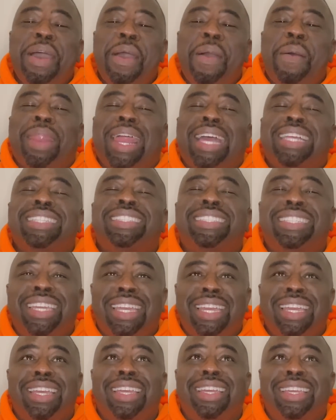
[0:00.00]
When I
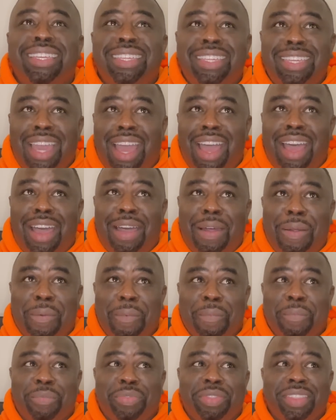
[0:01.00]
tell
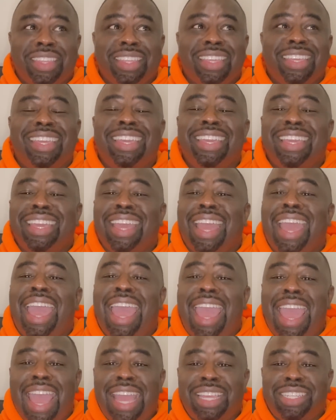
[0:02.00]
y'all,
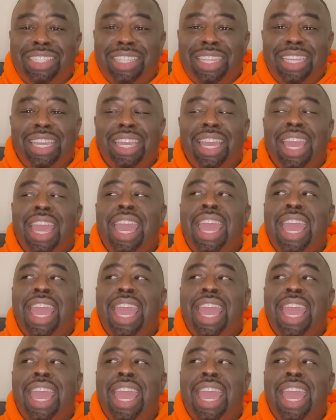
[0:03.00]
Ashley